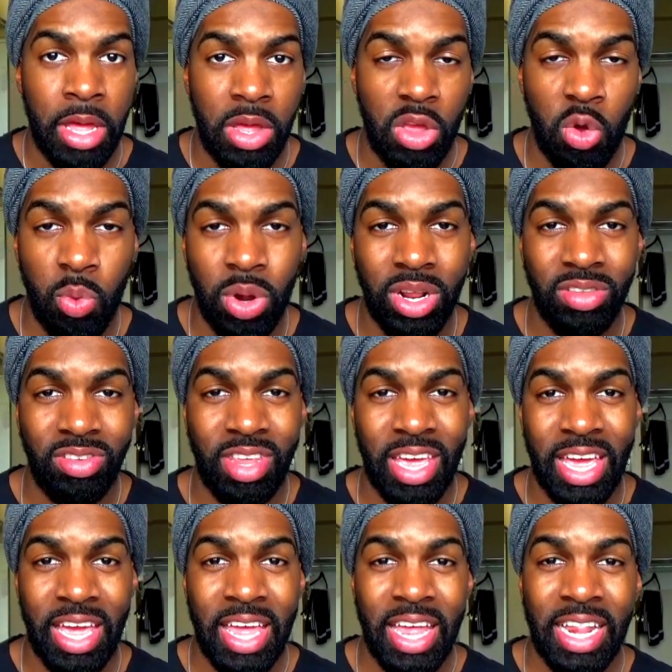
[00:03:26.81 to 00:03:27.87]
You wouldn't
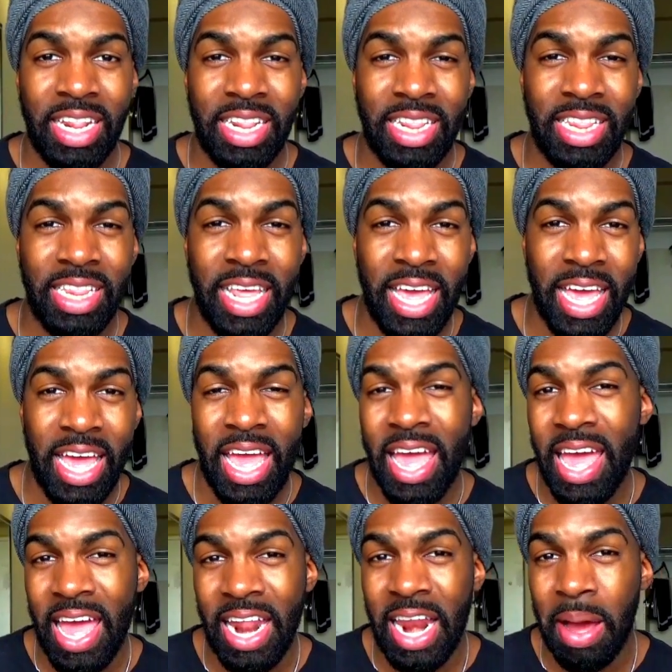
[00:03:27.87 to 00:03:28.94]
say de
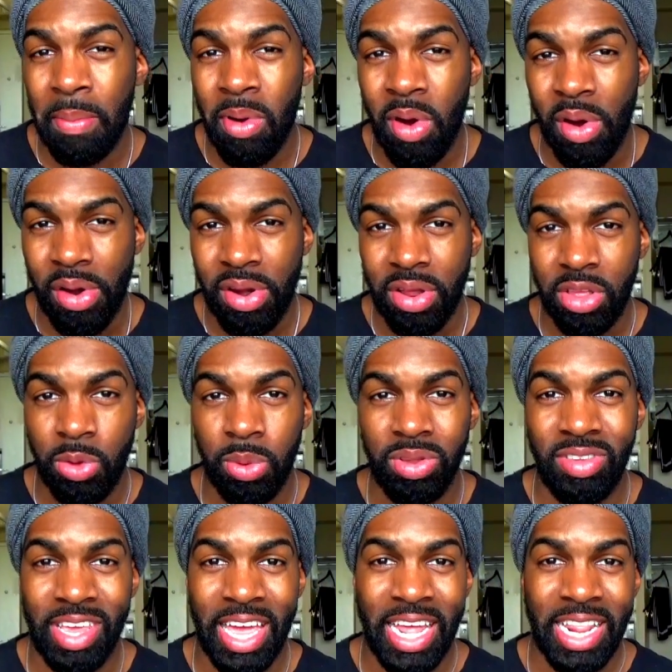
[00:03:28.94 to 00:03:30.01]
el amor, you would
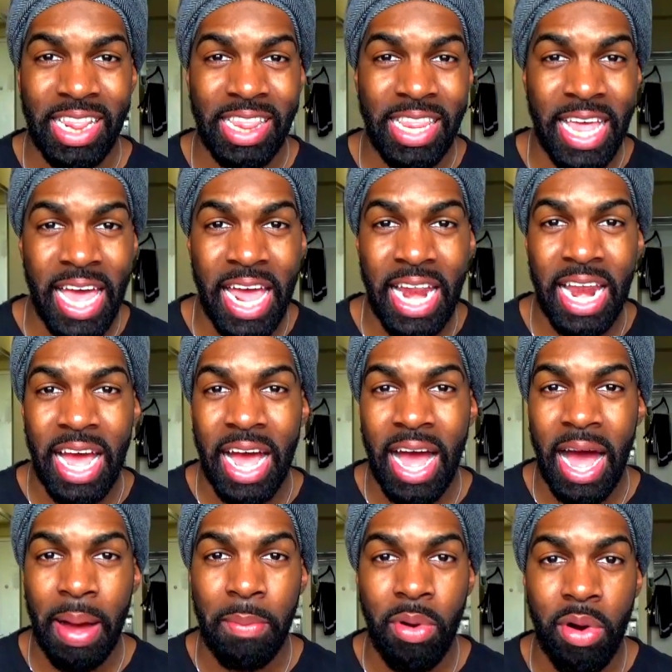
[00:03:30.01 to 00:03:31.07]
say del
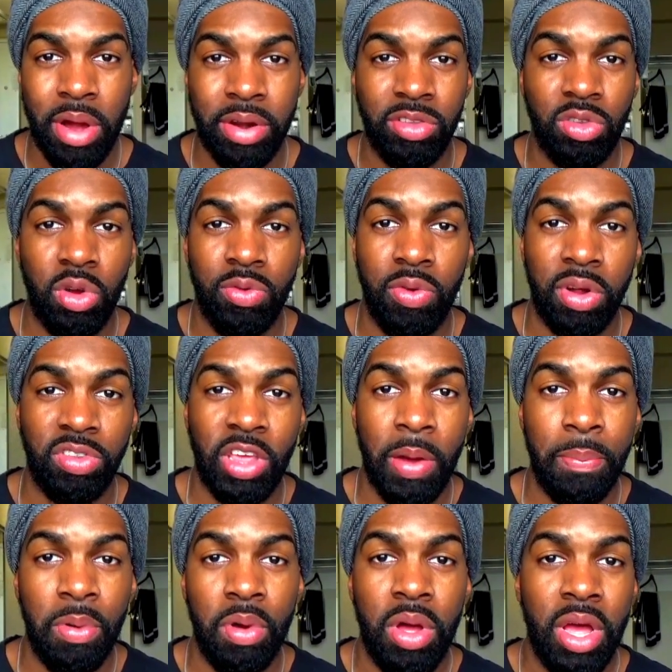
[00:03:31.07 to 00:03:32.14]
amor. So for
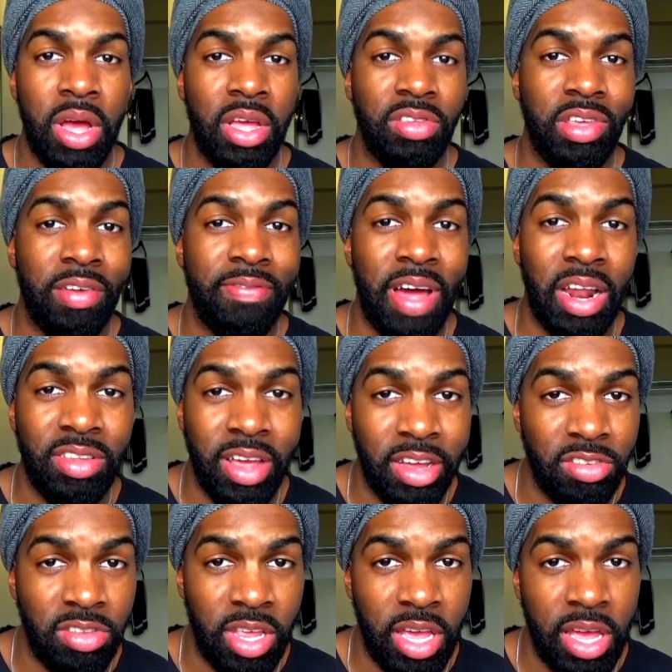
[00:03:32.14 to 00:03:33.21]
example, St.
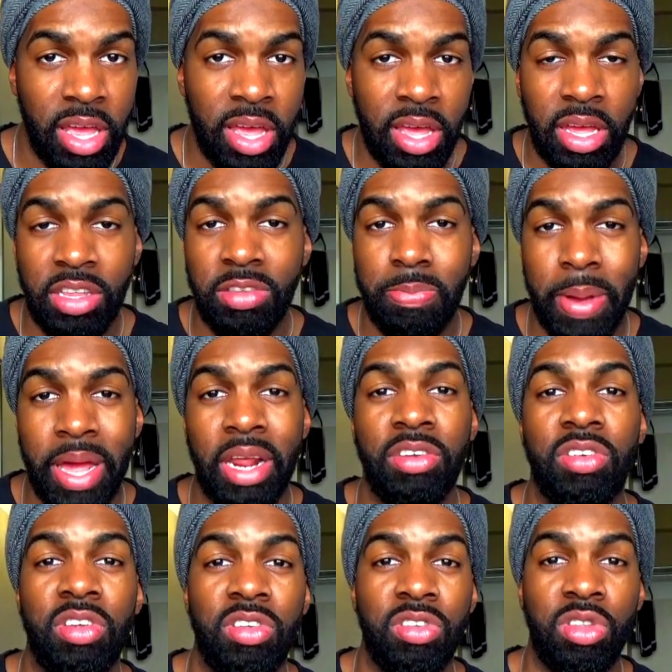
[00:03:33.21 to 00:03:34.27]
Valentine's Day in
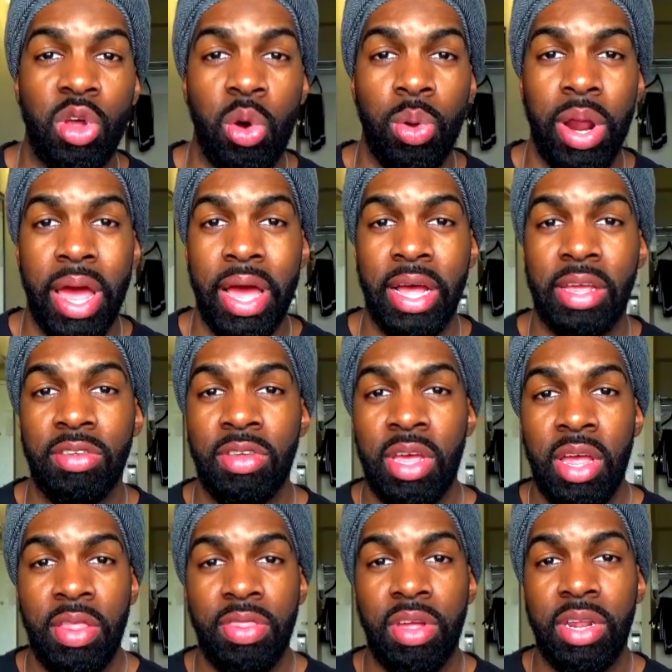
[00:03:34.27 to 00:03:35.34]
Spanish is known as
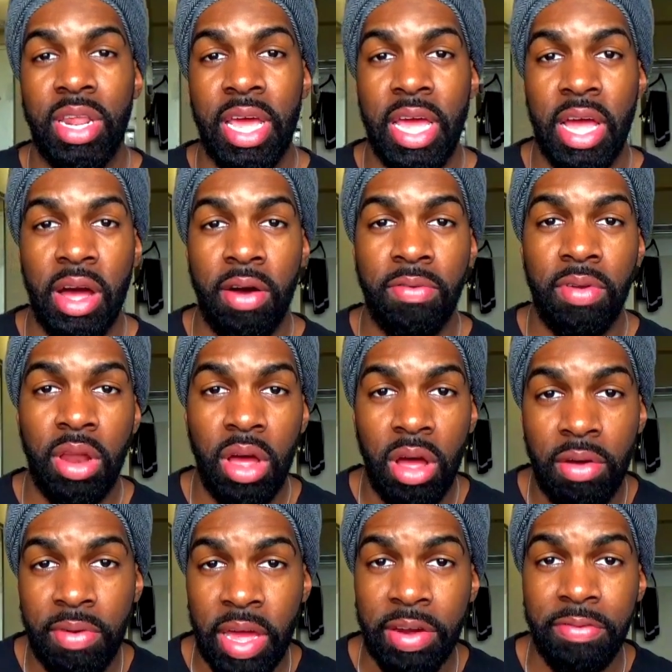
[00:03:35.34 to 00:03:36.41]
the day of
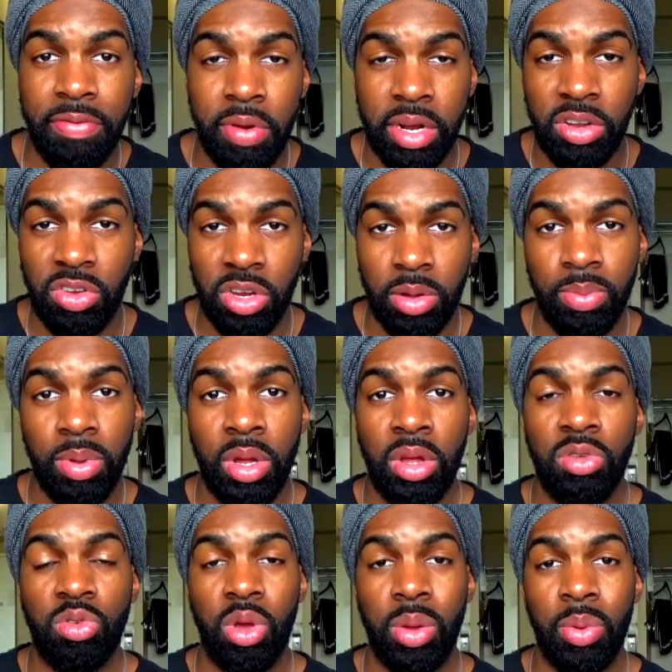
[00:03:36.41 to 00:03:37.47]
love and friendship.
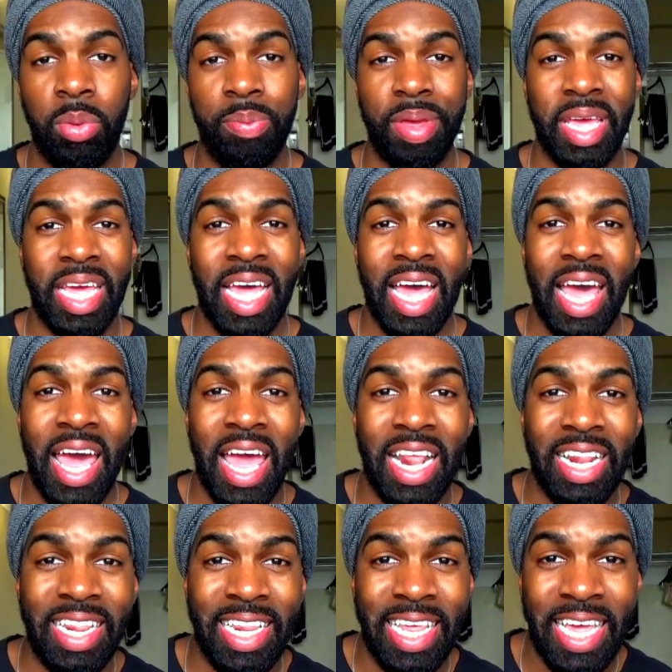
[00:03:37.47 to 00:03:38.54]
So it would be
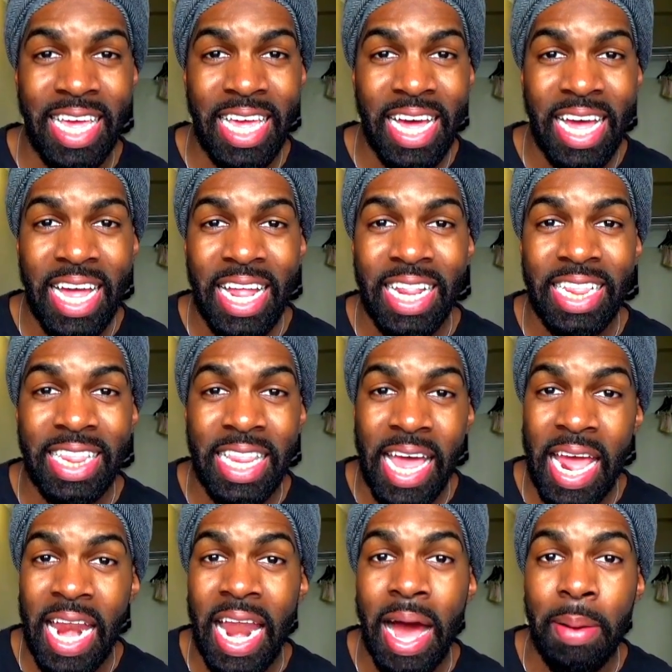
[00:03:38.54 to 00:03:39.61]
el día
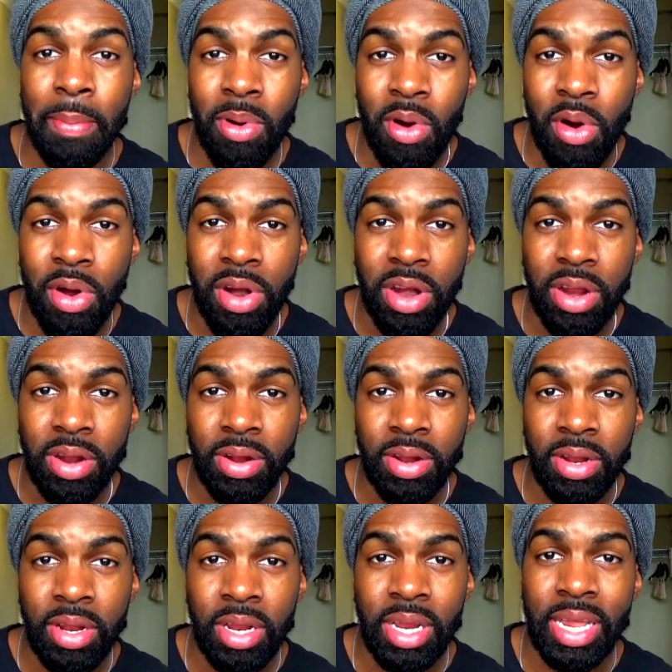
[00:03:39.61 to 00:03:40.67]
del amor
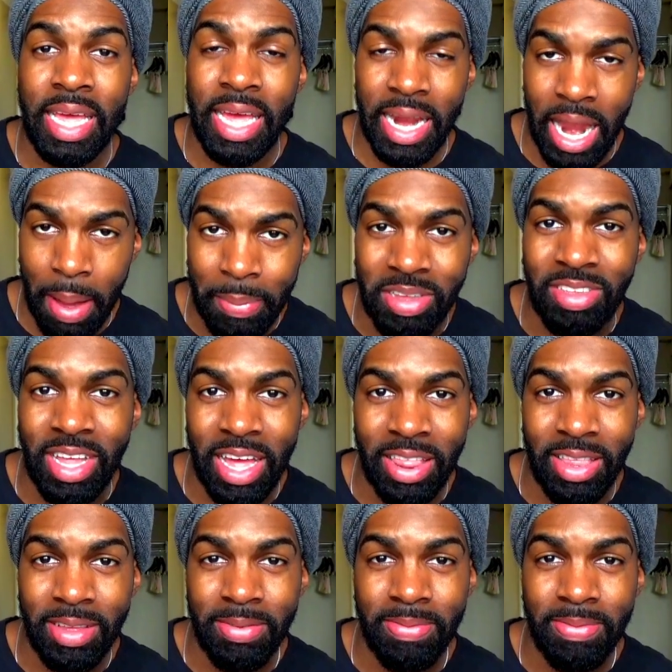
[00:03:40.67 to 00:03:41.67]
y la amistad.